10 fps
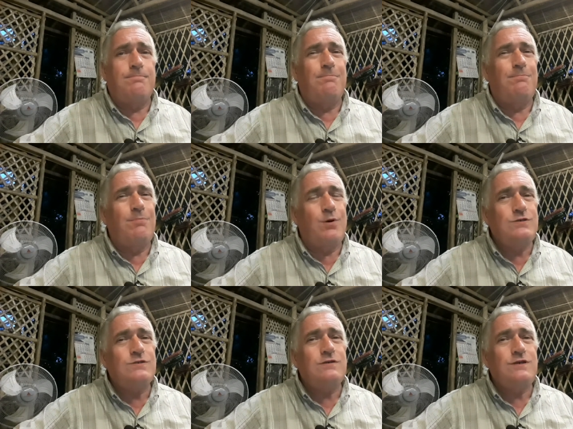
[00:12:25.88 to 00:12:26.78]

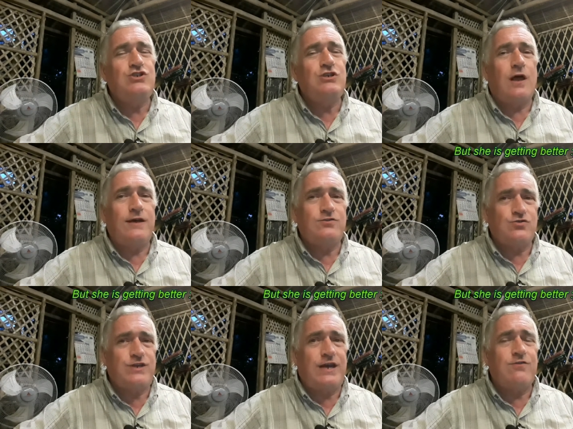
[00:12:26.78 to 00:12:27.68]
mostly she likes her
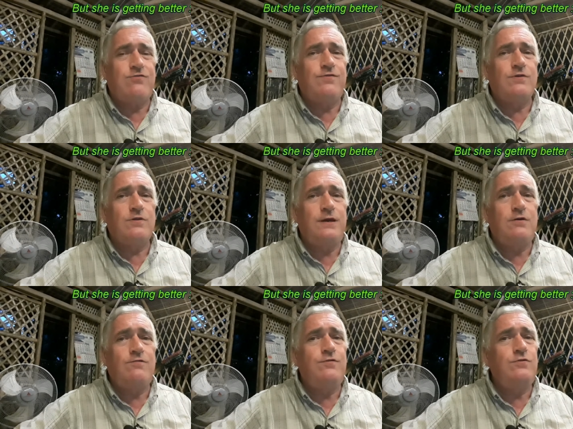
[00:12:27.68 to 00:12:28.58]
standard
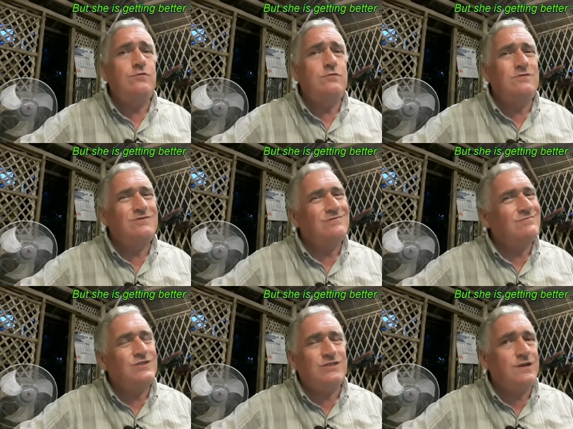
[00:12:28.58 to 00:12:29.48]
Filipino food.
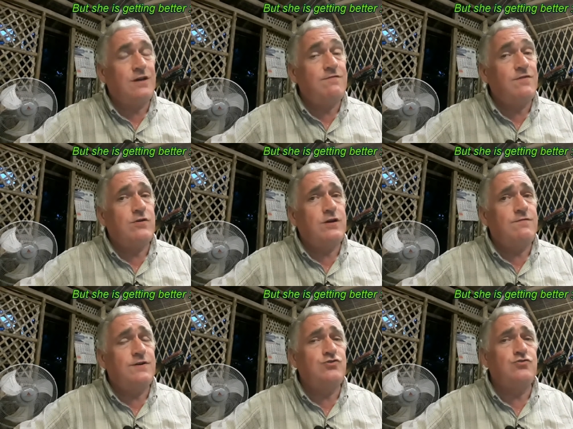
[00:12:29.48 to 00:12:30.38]
She's not a very
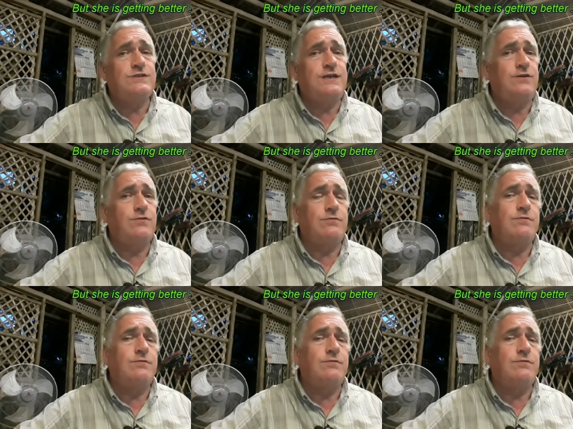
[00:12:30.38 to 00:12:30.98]
adventurous eater.